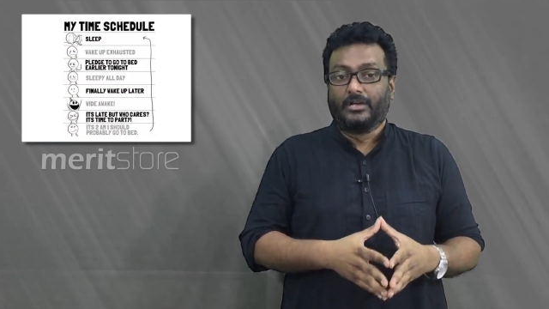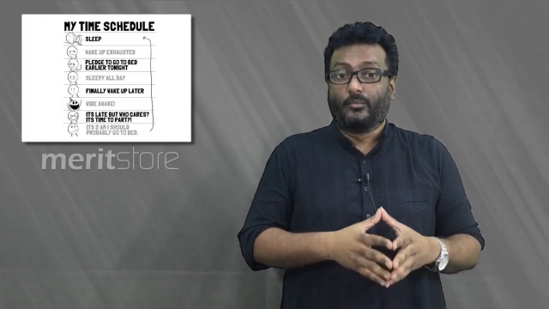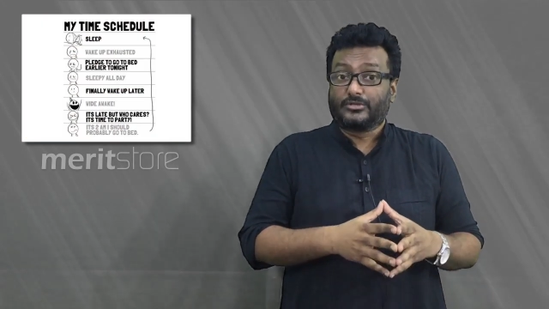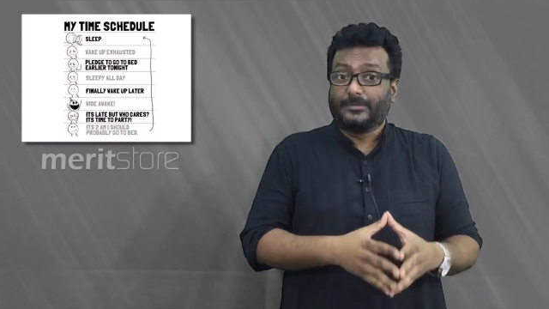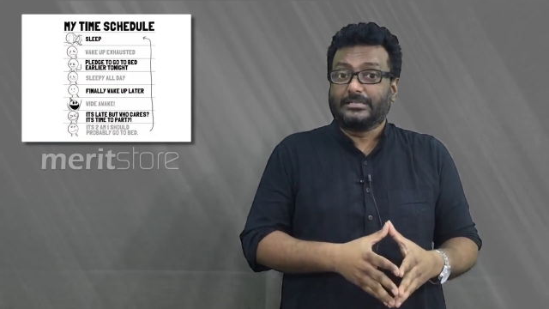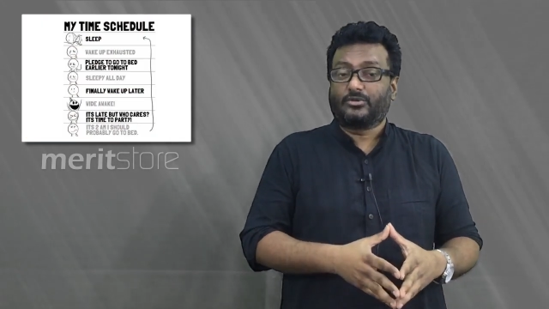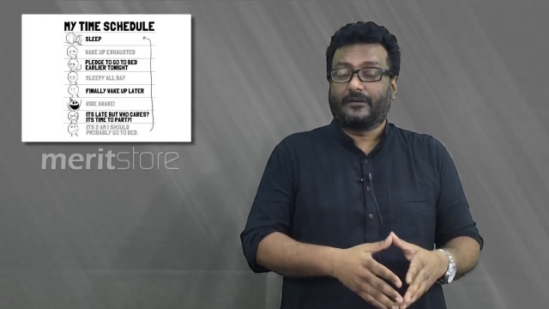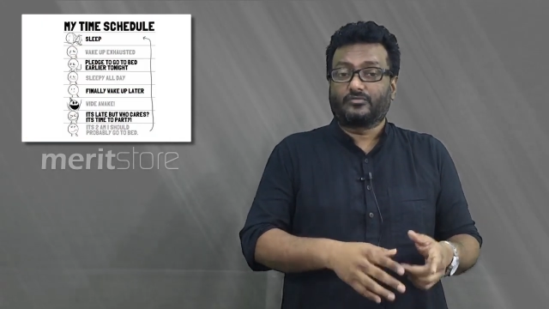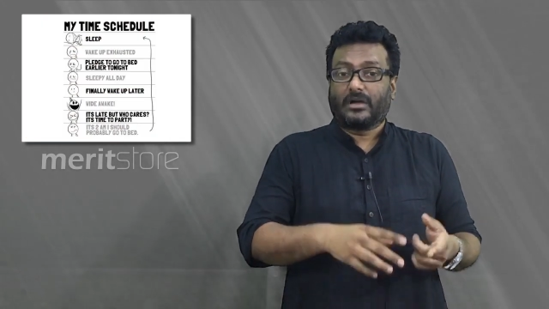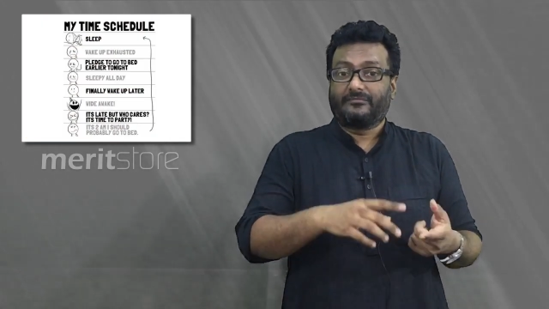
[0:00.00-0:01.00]
Which means you
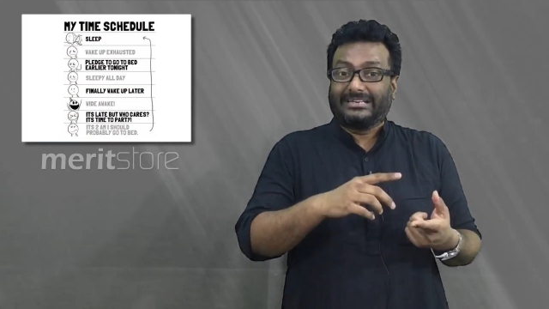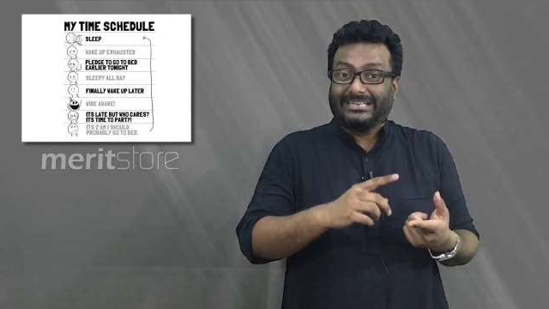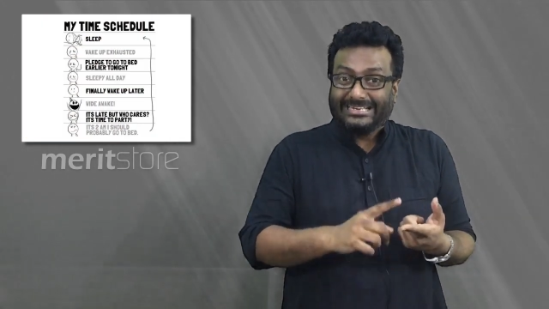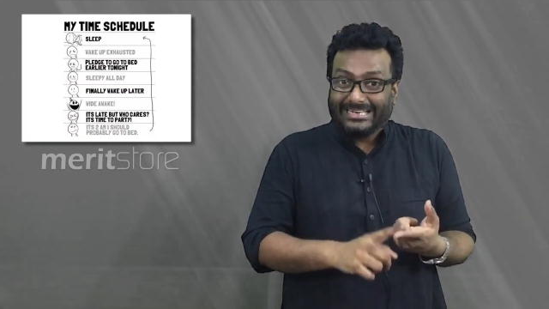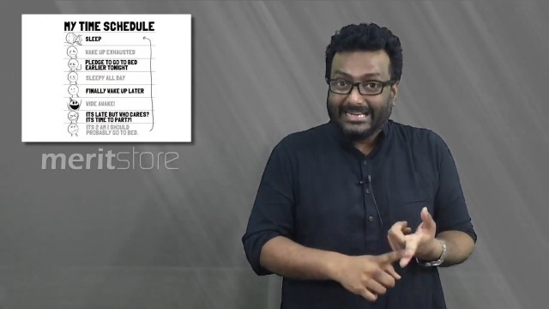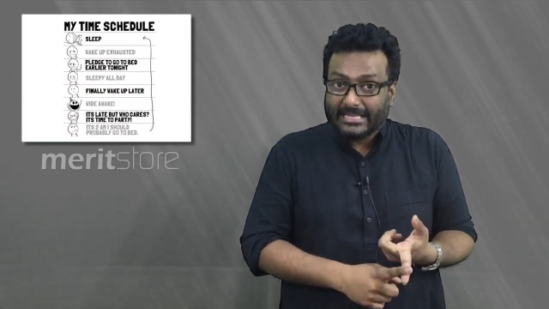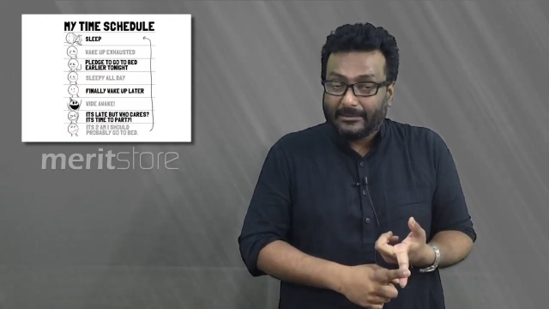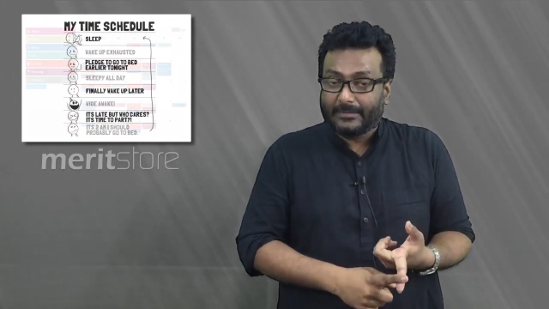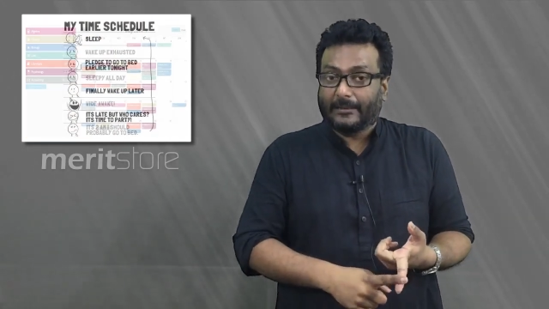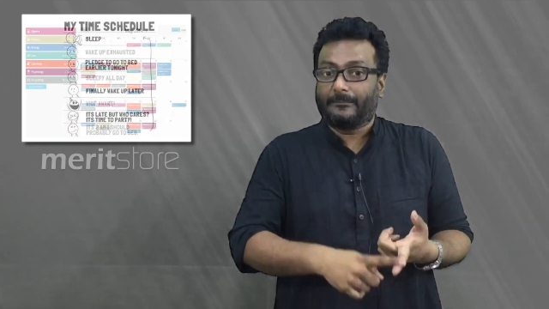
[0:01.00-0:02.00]
have to have a detailed
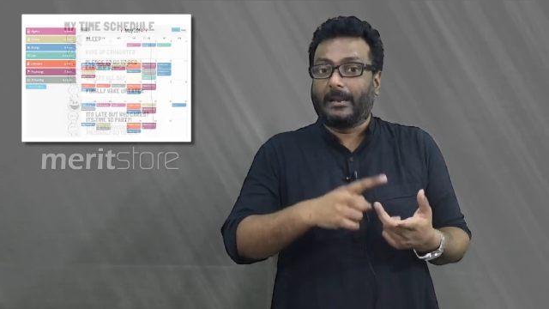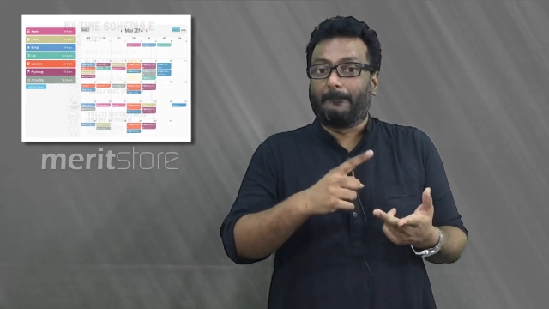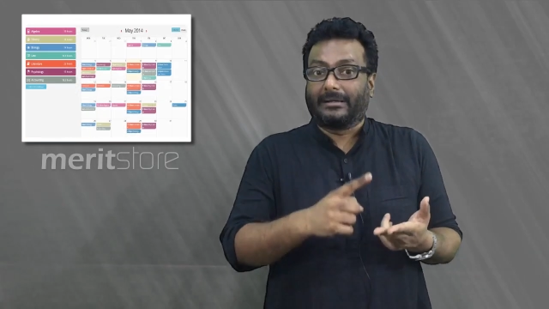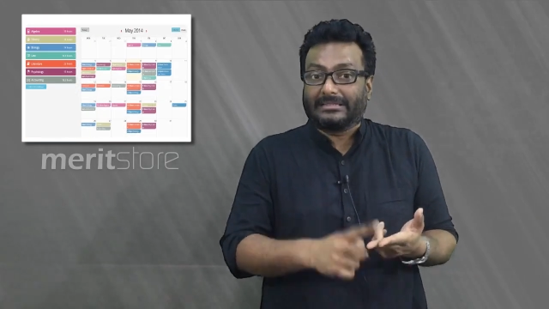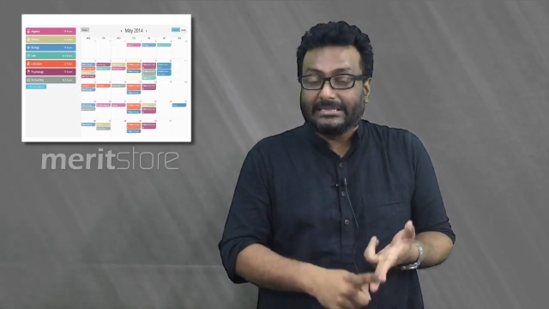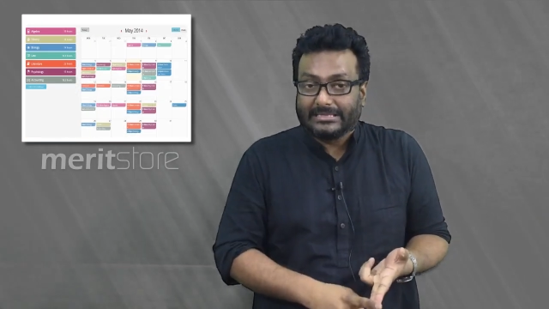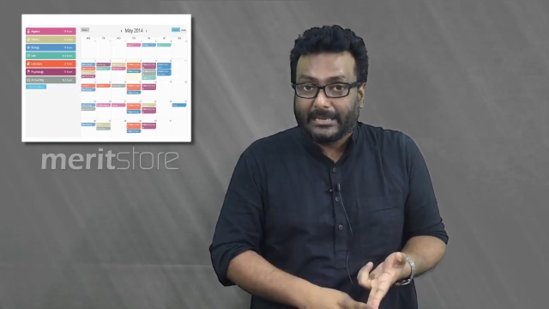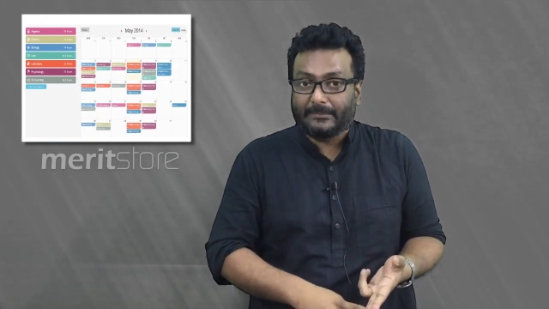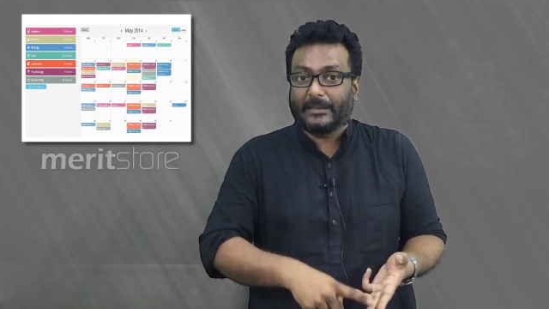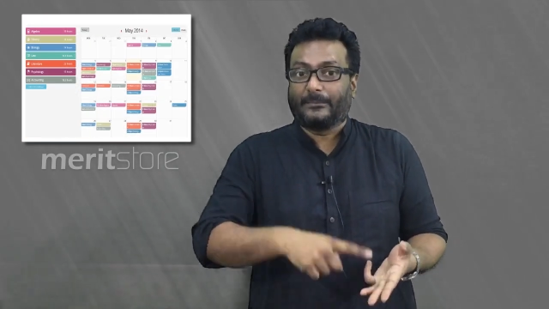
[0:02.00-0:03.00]
timetable, a monthly
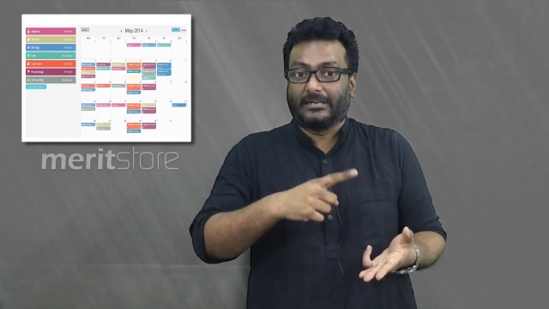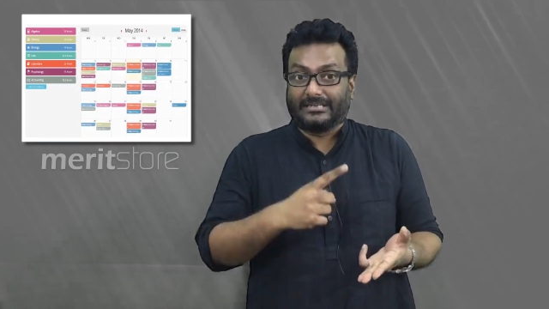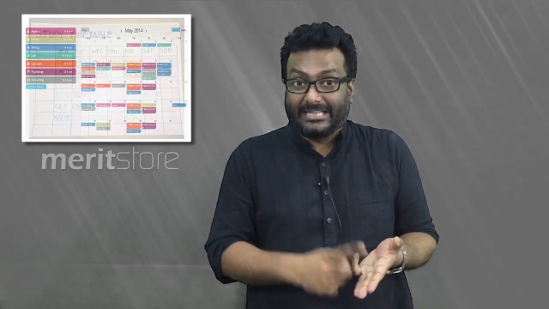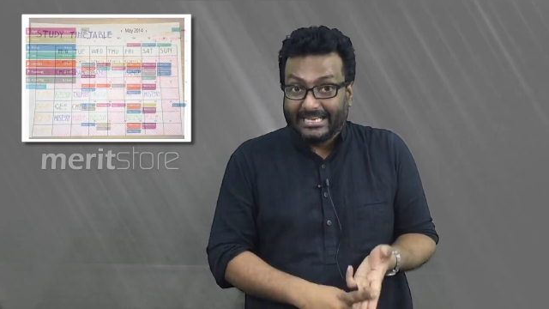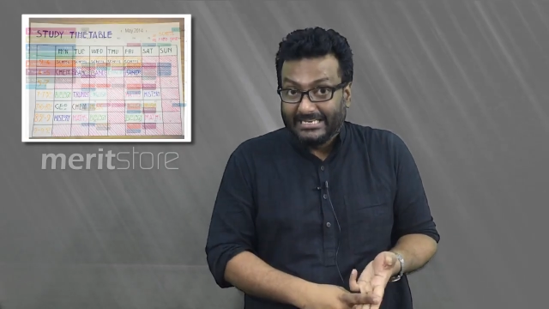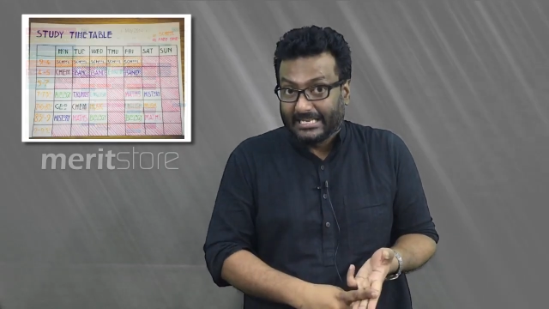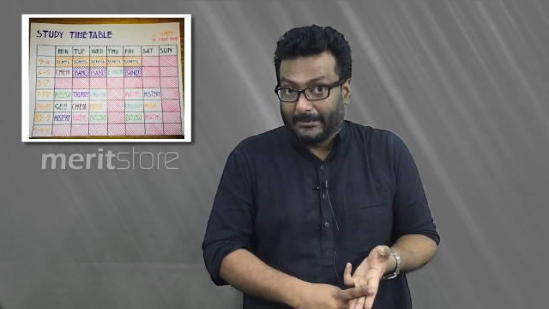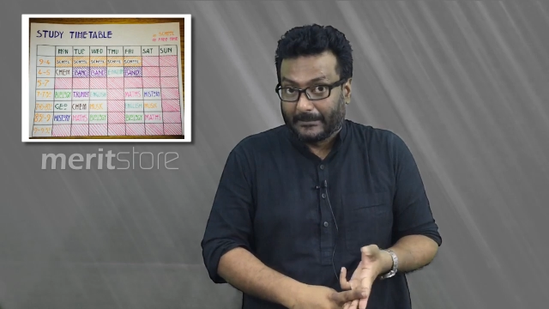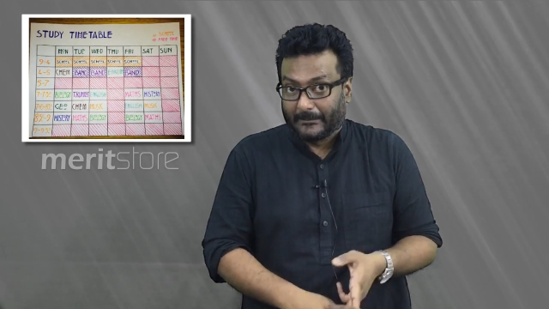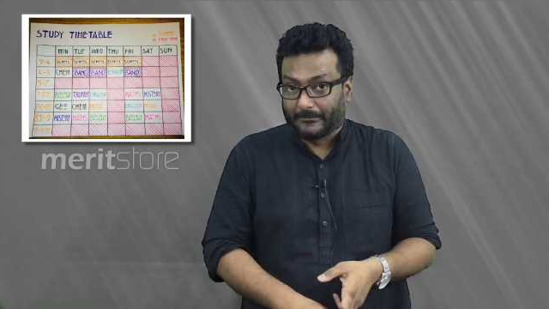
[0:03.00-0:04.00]
timetable, a daily
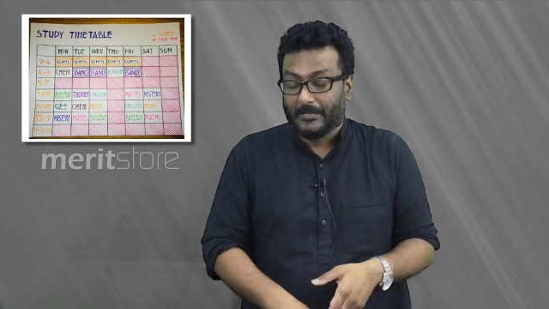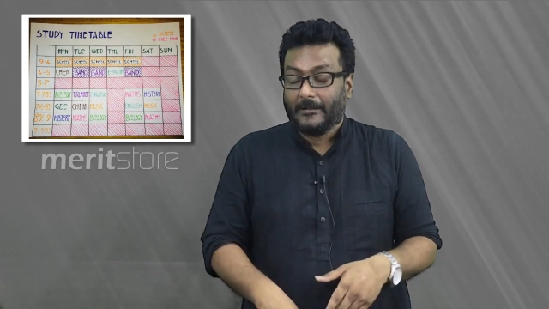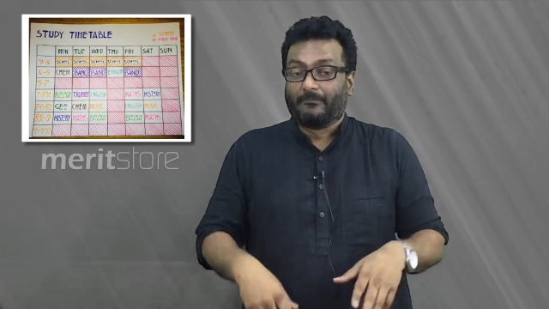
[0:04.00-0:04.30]
timetable.